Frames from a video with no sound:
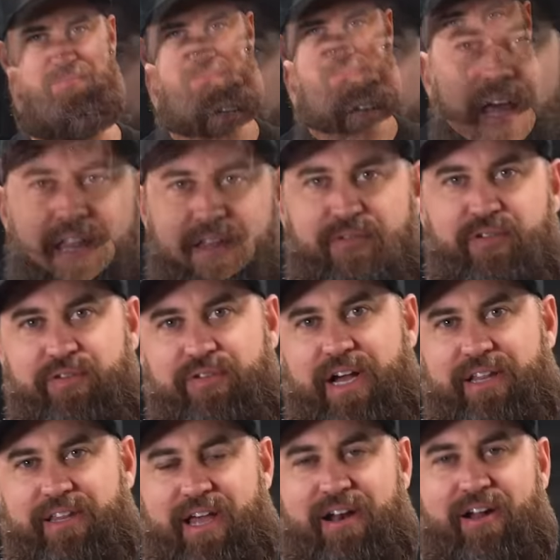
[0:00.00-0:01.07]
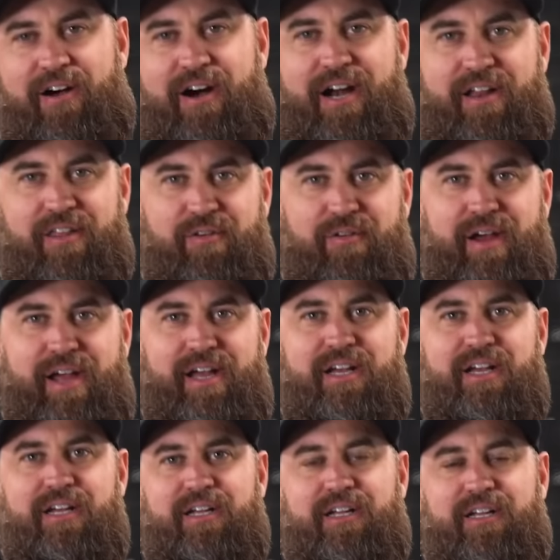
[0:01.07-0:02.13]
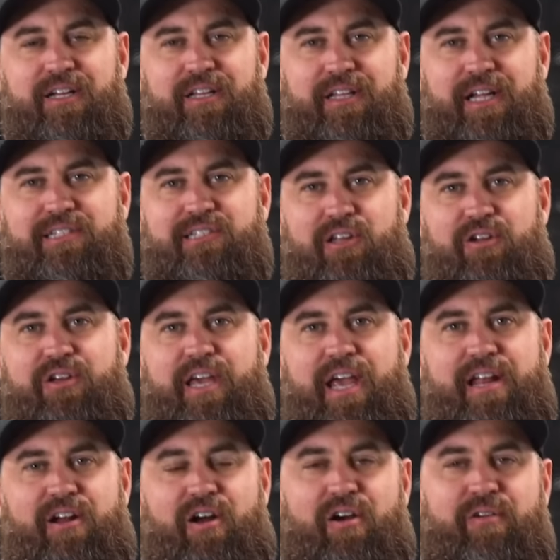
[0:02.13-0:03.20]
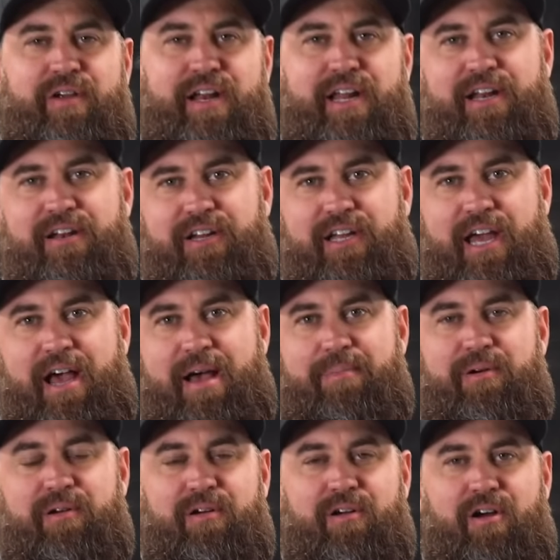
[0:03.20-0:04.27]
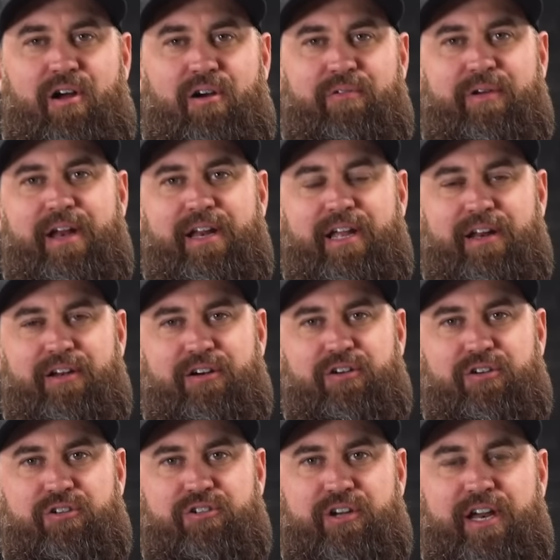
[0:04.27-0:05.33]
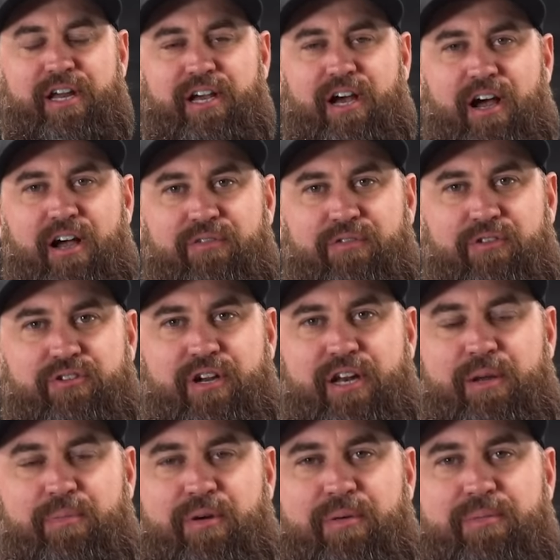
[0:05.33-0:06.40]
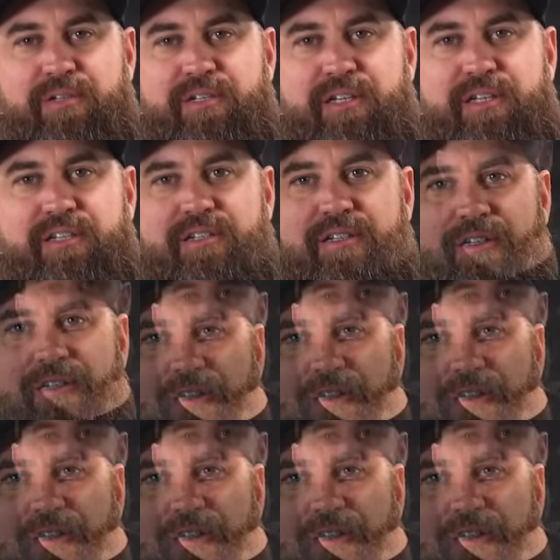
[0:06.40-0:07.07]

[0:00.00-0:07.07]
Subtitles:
Now that we've got that all out of the way, let's locate our radiator cap, our radiator drain cock for draining purposes,